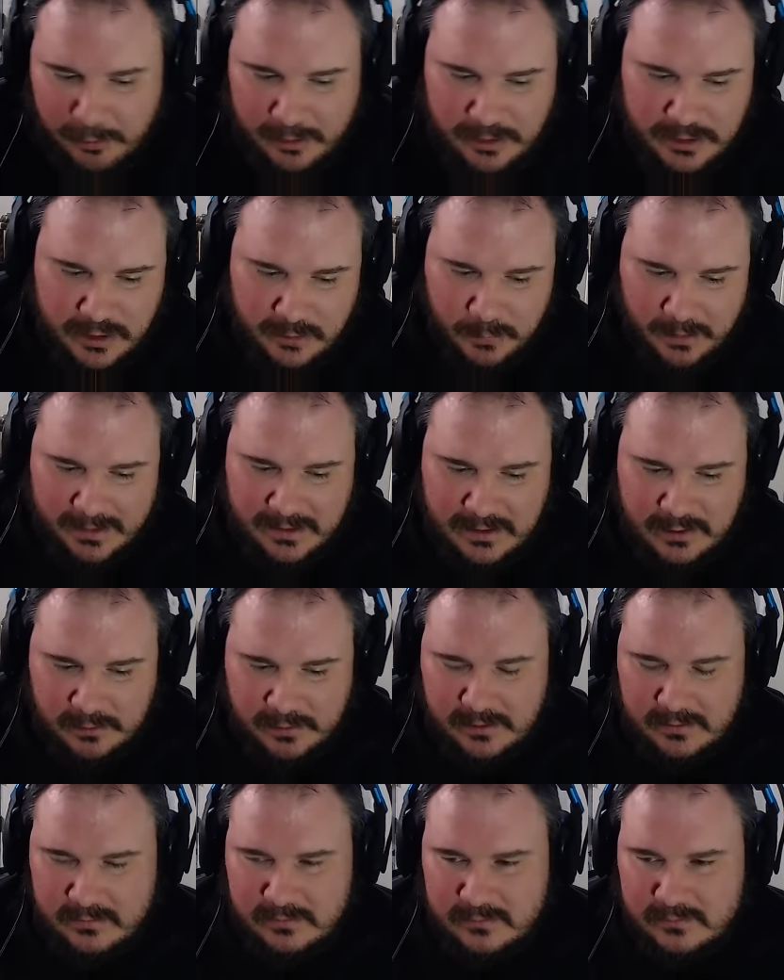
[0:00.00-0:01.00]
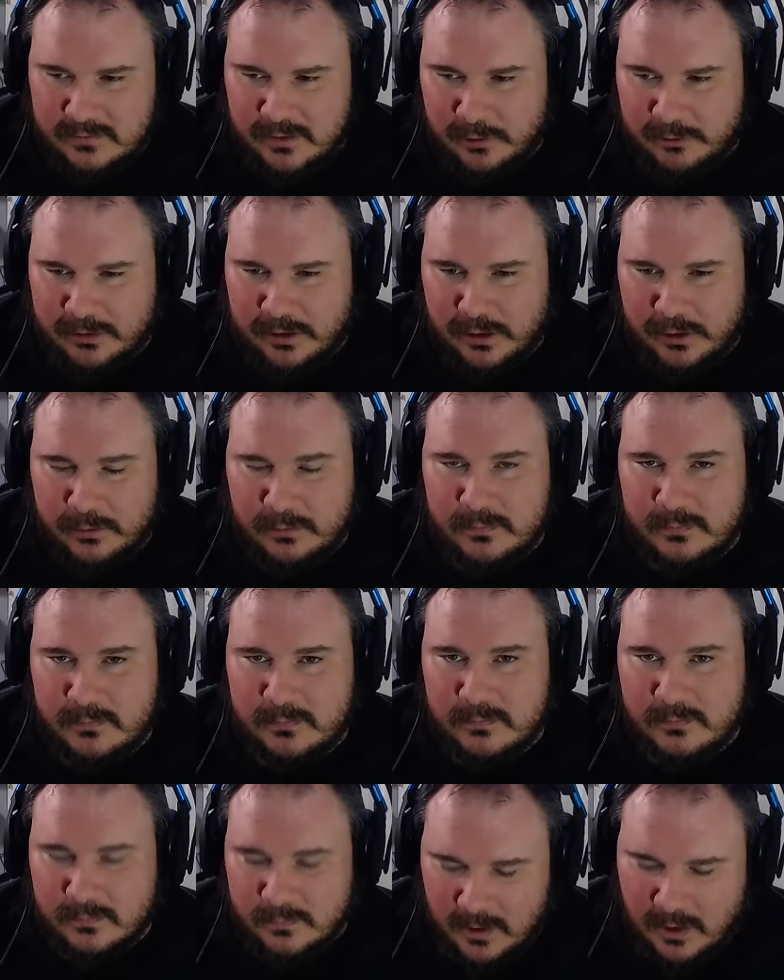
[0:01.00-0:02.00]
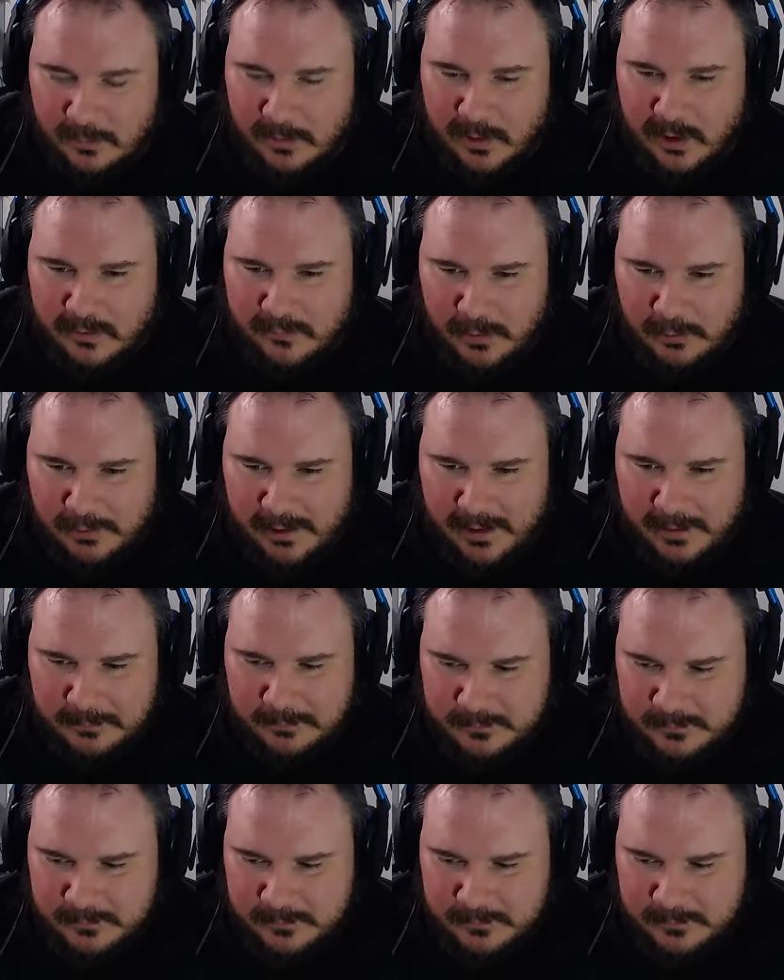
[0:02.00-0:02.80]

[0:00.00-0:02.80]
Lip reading: to jump right into it. You know what to do. Come along for the ride.